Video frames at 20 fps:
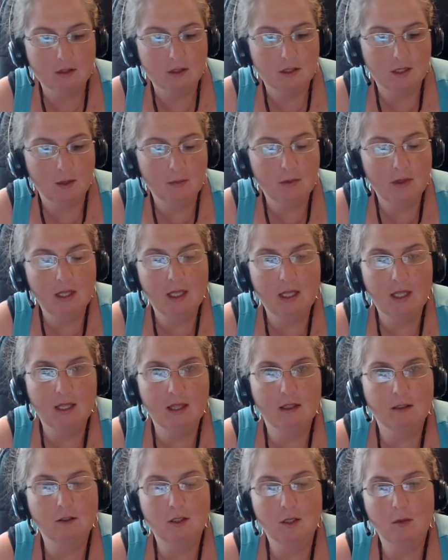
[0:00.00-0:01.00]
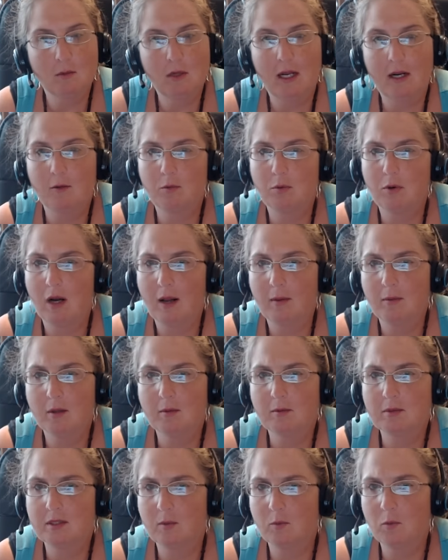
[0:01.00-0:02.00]
there's something, there's some kind of
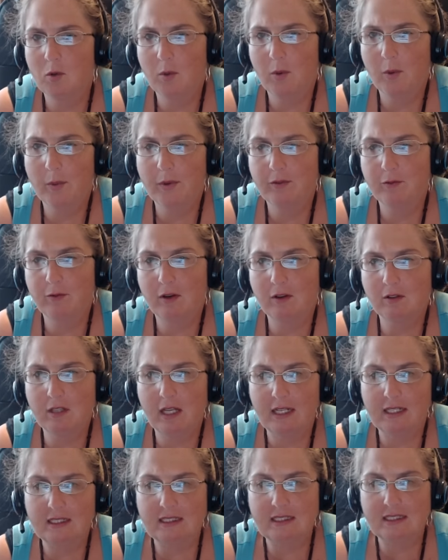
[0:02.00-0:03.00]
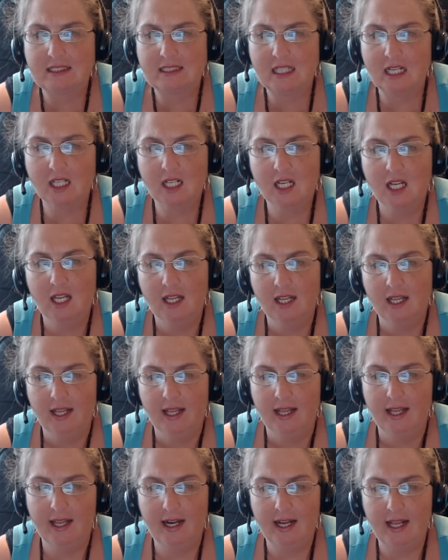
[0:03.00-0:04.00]
problem somewhere where we felt kind of stuck
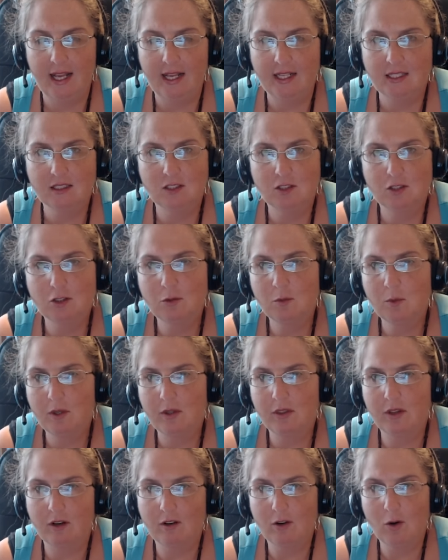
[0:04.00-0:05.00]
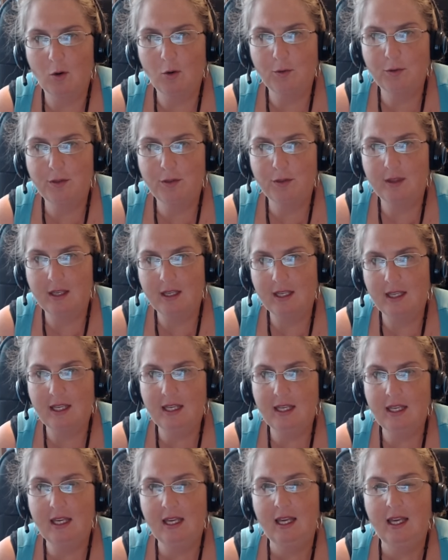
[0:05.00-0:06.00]
and it had to do with our own
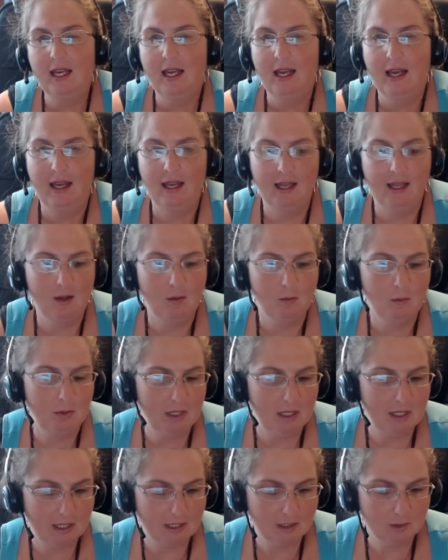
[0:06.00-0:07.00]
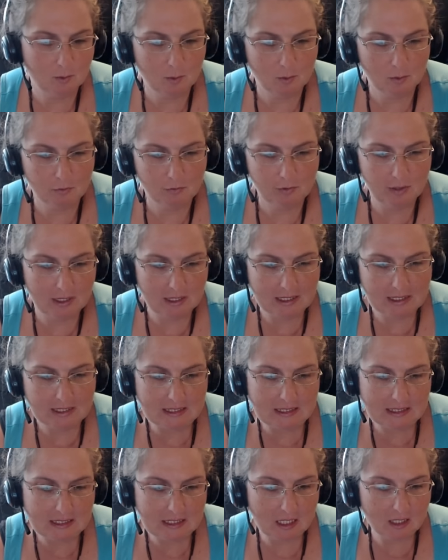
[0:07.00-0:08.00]
thinking. And because we were
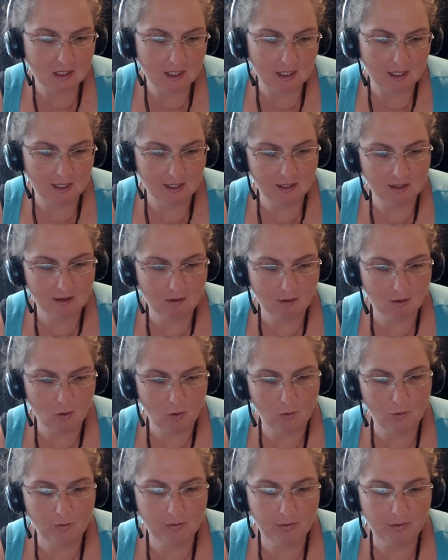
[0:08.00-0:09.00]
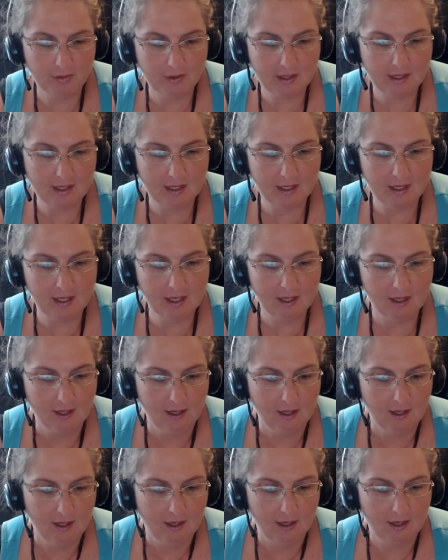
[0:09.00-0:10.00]
feeling stuck in our own thinking,
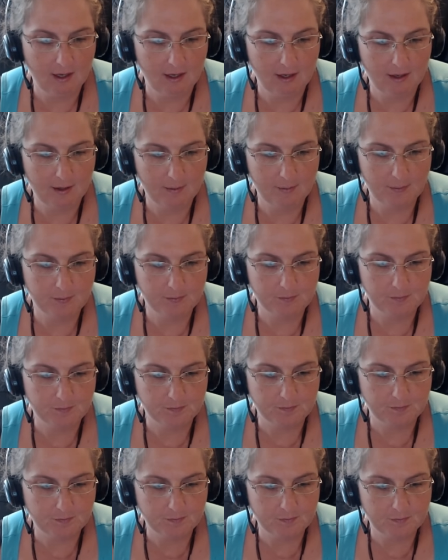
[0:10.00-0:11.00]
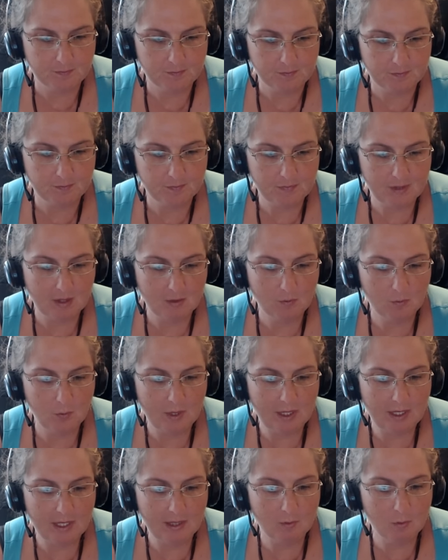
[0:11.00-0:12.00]
um,
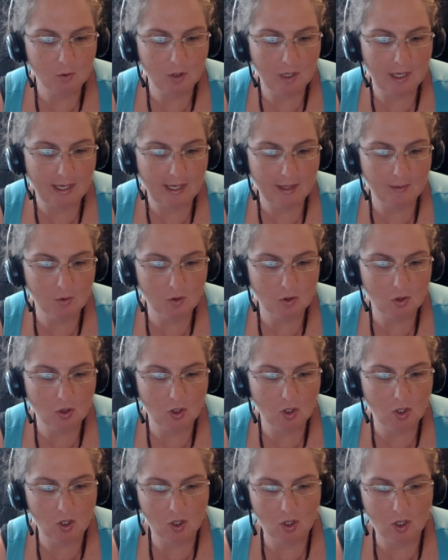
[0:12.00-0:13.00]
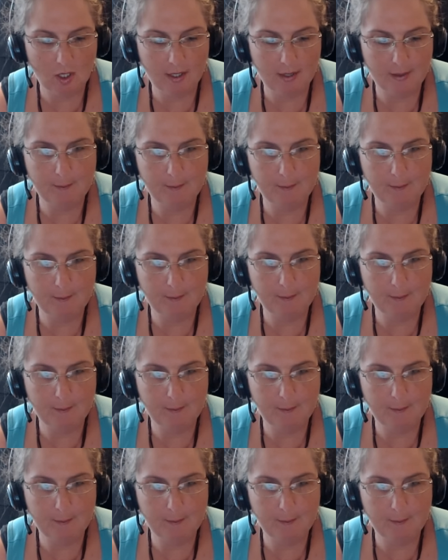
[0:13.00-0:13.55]
we were able on